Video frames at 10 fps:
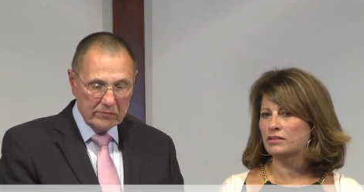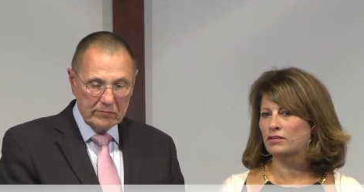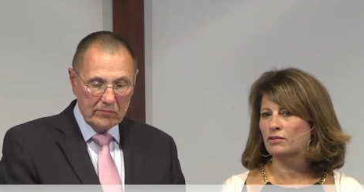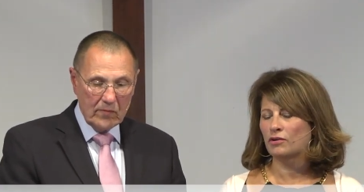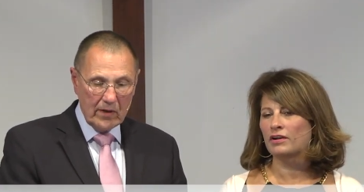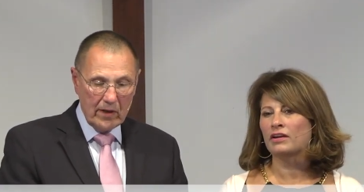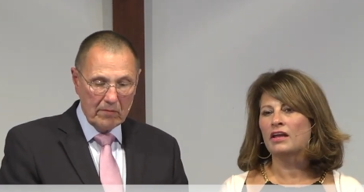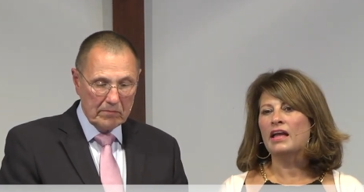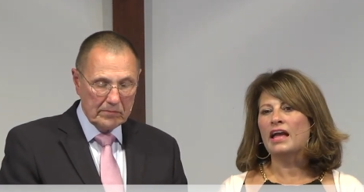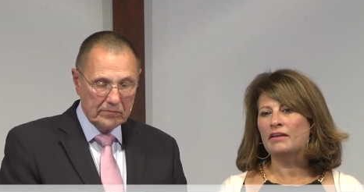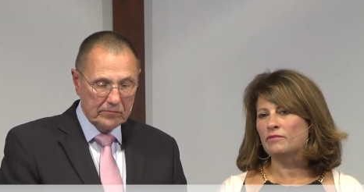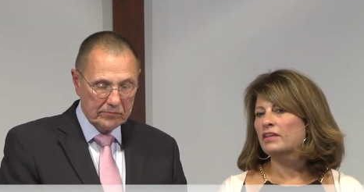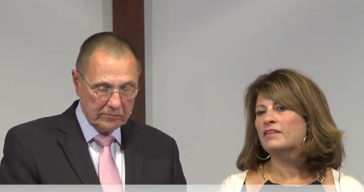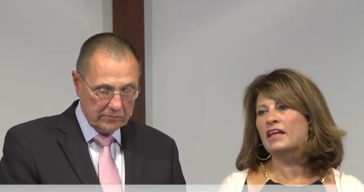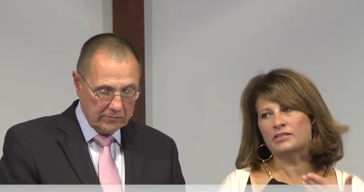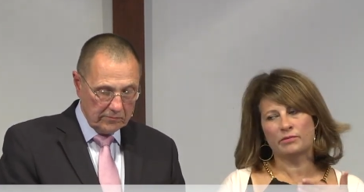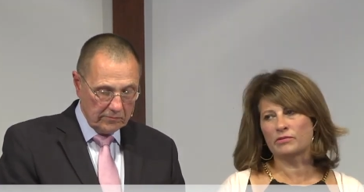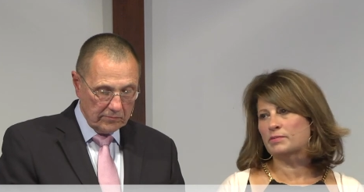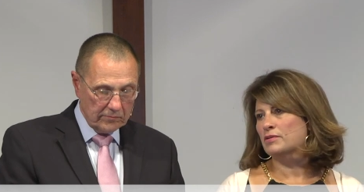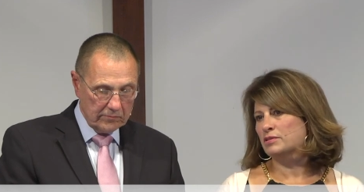Speaker 1: to the Lord. Yeah. And really, that's what
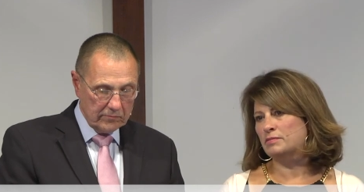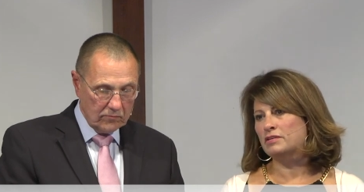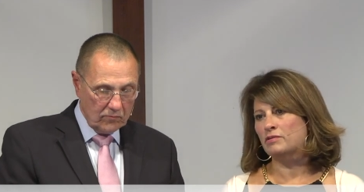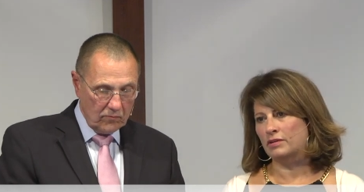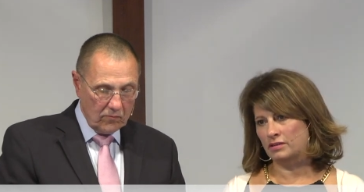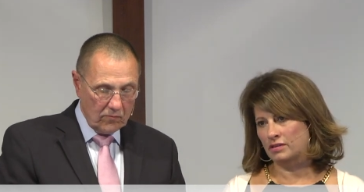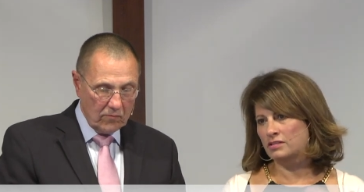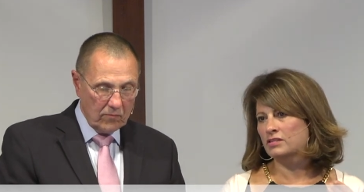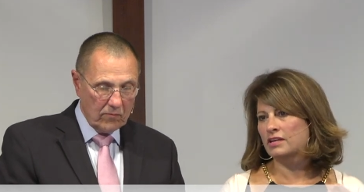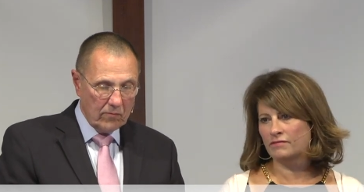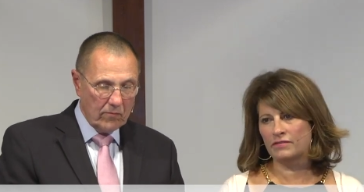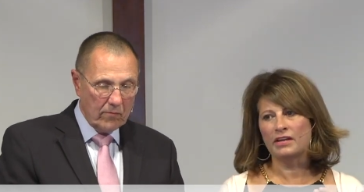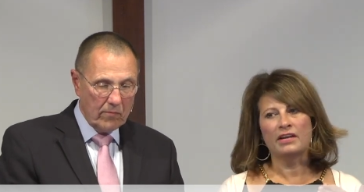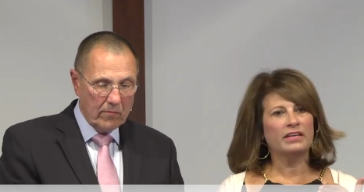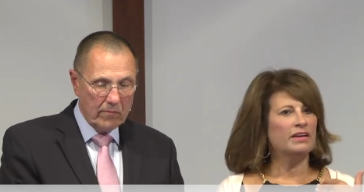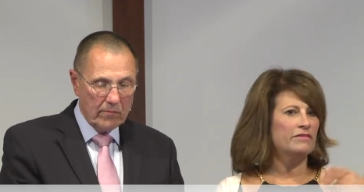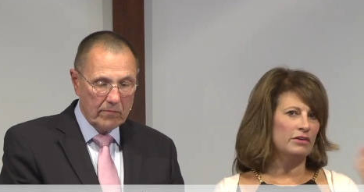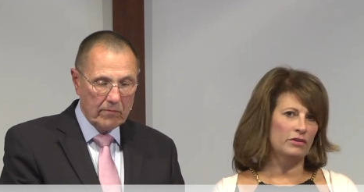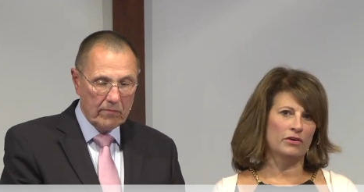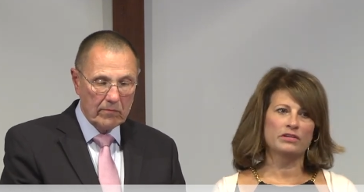we're supposed to be doing, is give, give
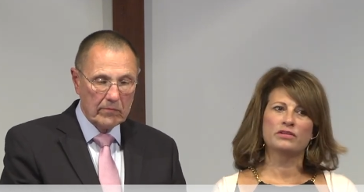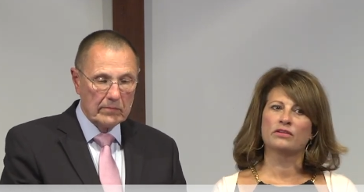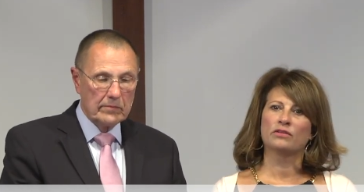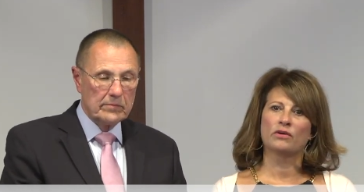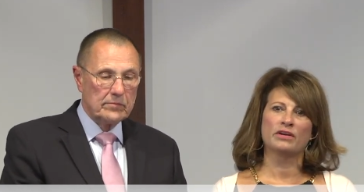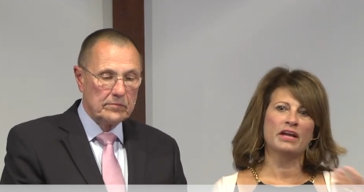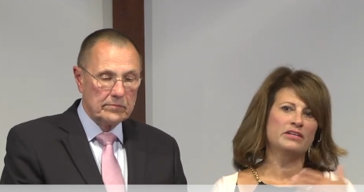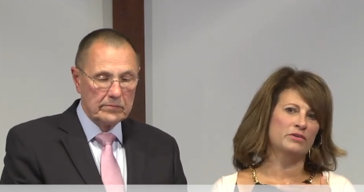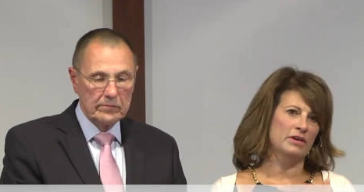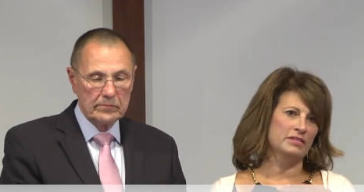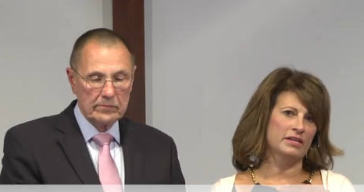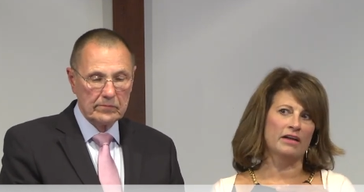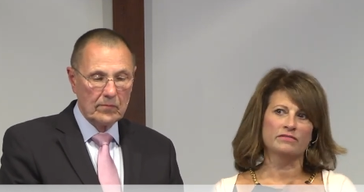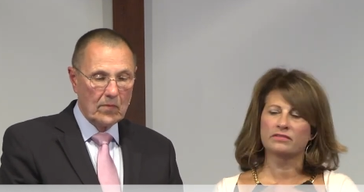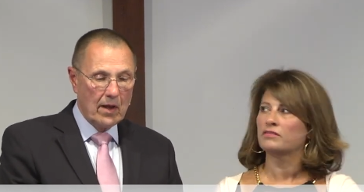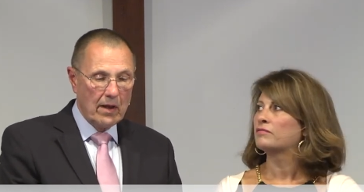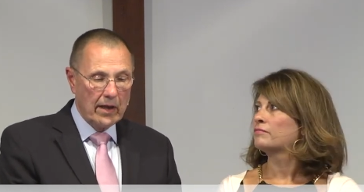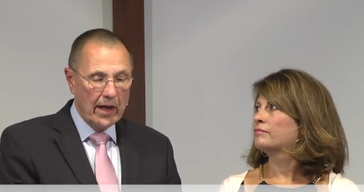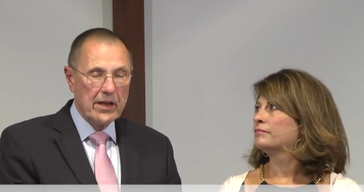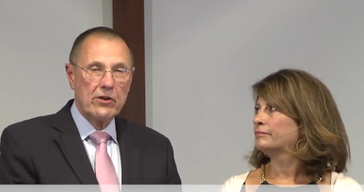the glory to the Lord, not to ourselves.
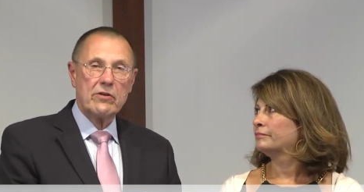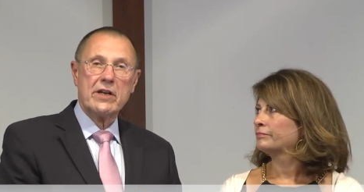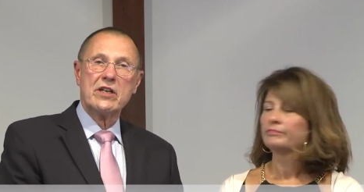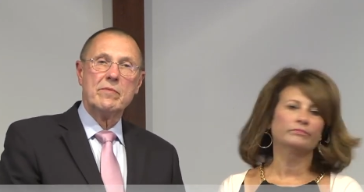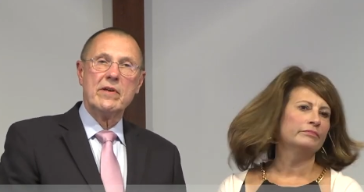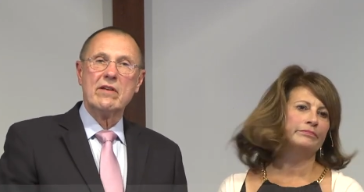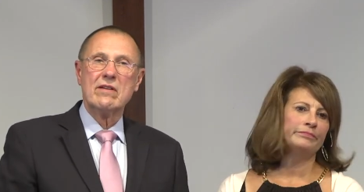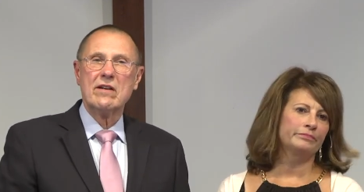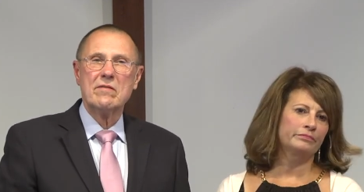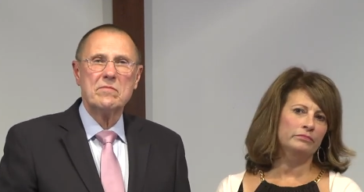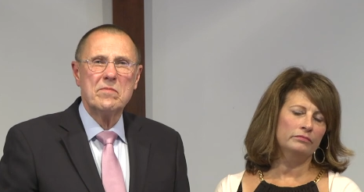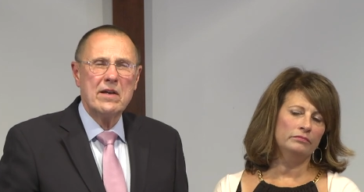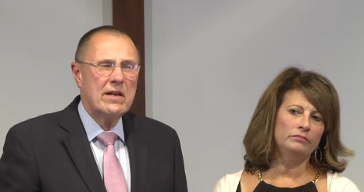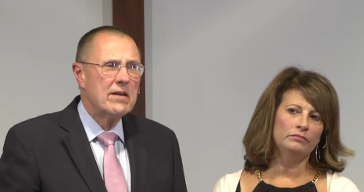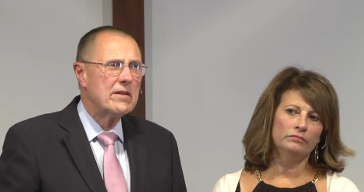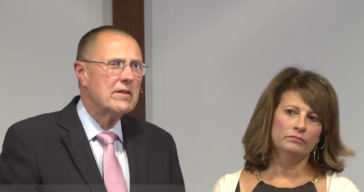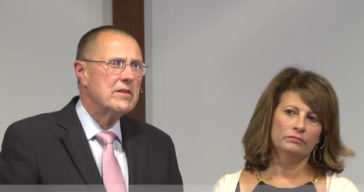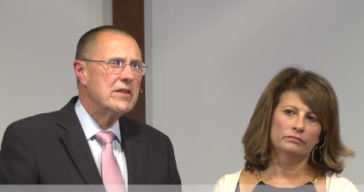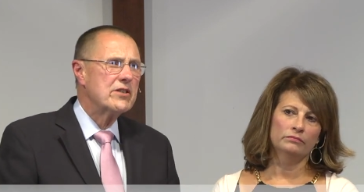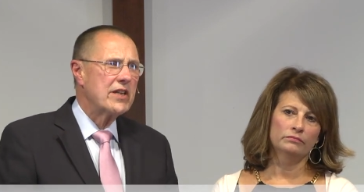
Speaker 2: Yeah, and you don't need to be uh, uh,
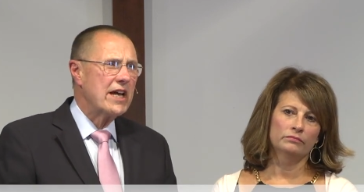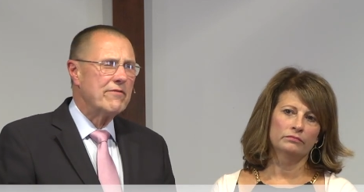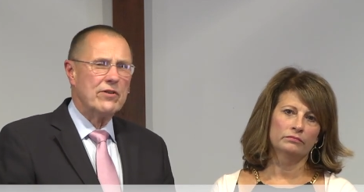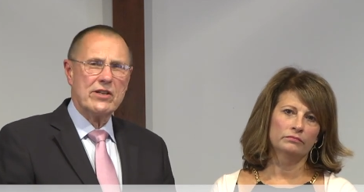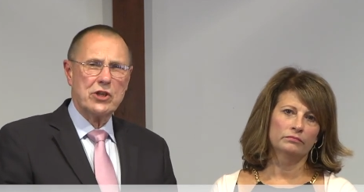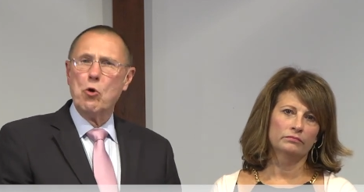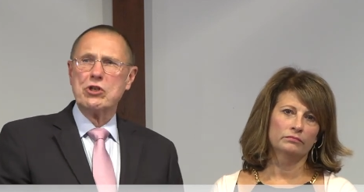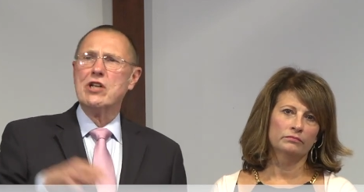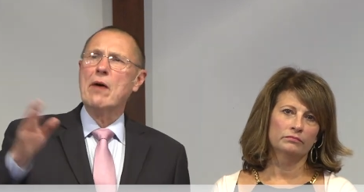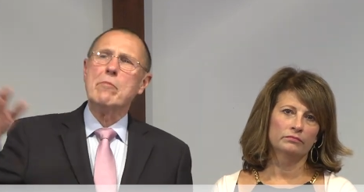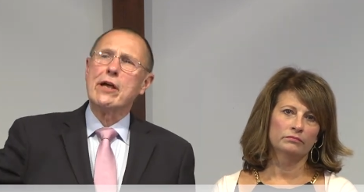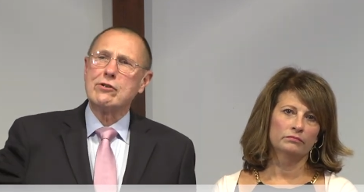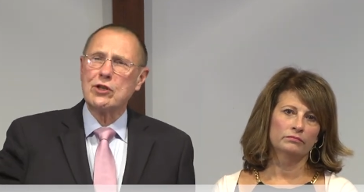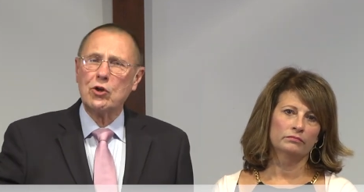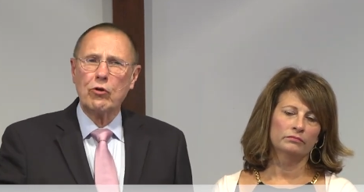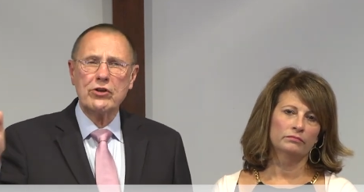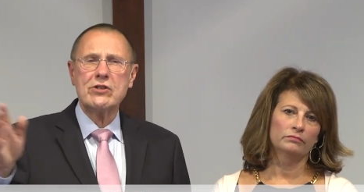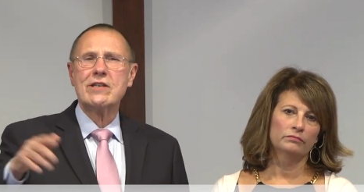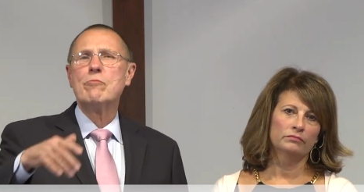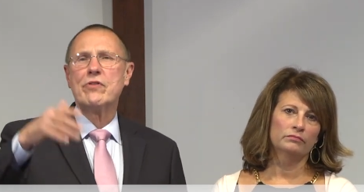disdainful and say, "Oh, it's not me, it's the Lord."
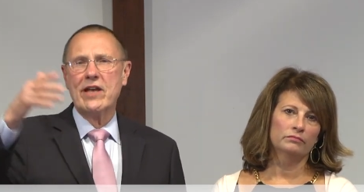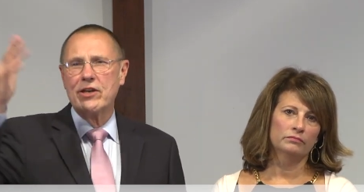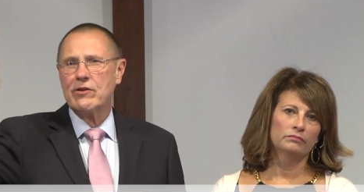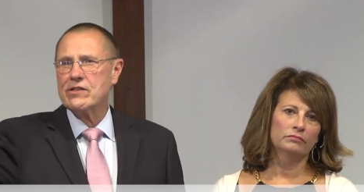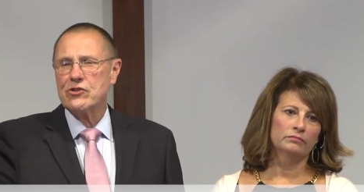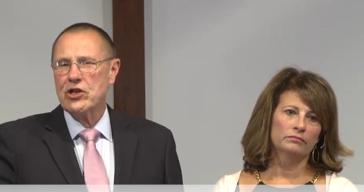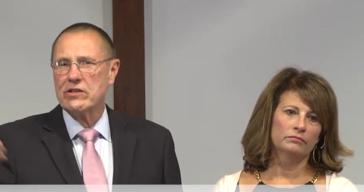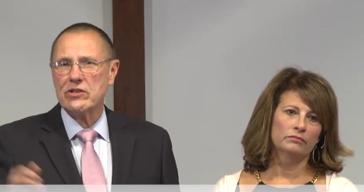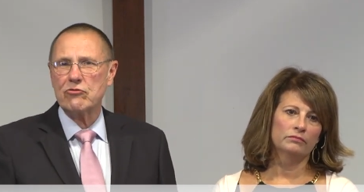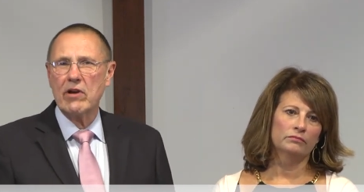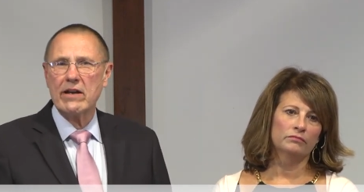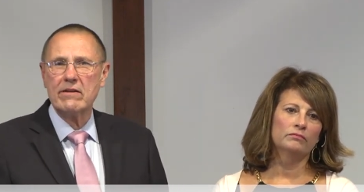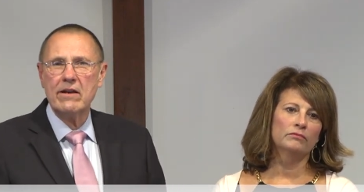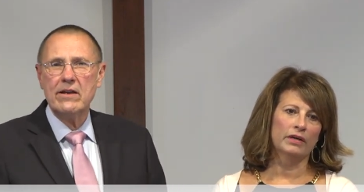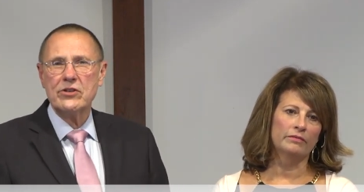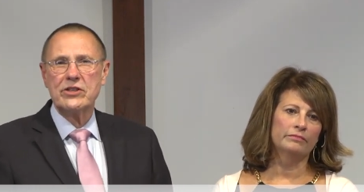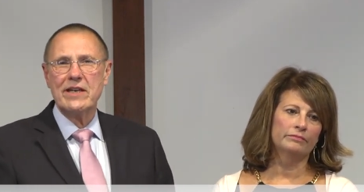Just say, "Well, thank you. Isn't Jesus great?" Right. Just